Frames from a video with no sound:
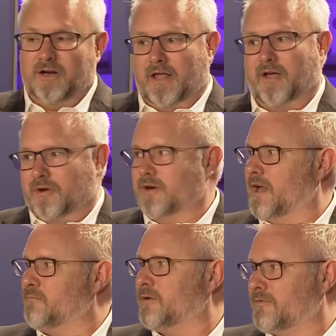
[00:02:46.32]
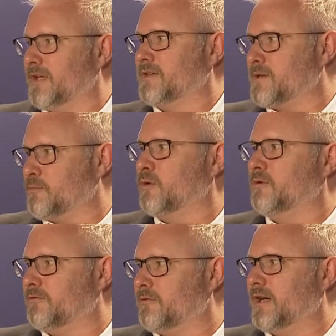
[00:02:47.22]
are a number of things to
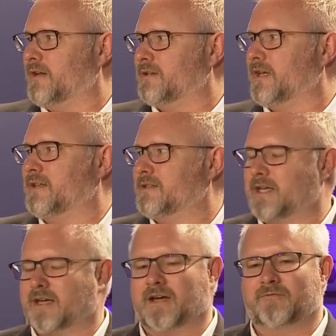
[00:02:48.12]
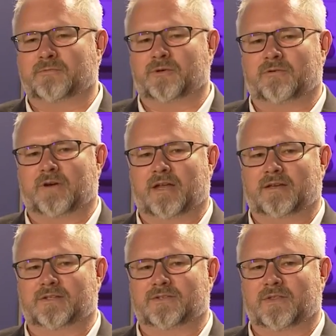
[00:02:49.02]
prove, right, and to get comfortable
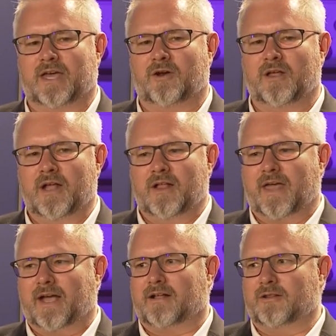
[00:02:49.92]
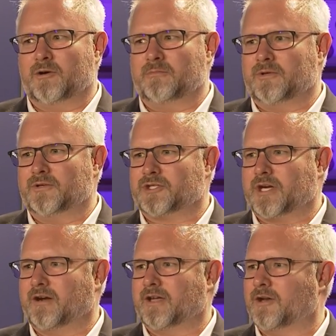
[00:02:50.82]
around. And so that global
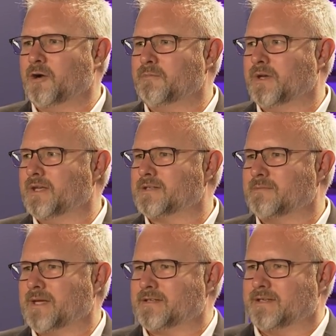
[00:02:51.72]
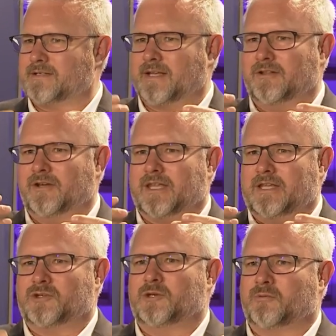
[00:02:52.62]
sharing and openness to basically say, look,
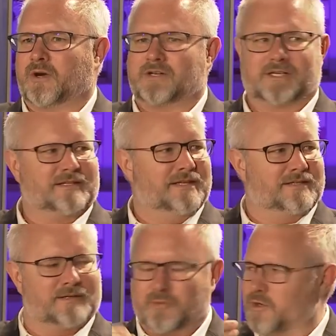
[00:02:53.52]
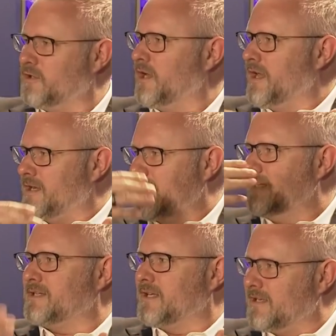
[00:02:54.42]
each new project needs
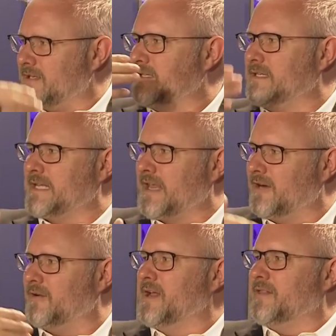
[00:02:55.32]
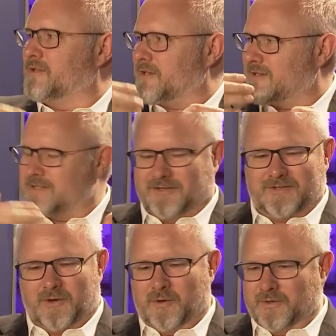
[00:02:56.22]
to, there's
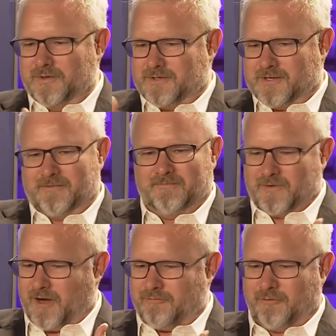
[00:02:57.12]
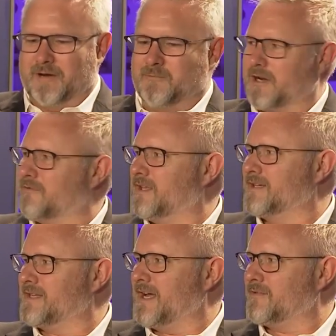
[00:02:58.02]
a framework of
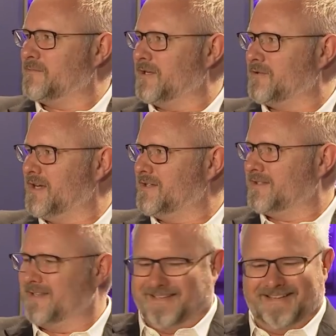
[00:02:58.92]
things that have to be addressed.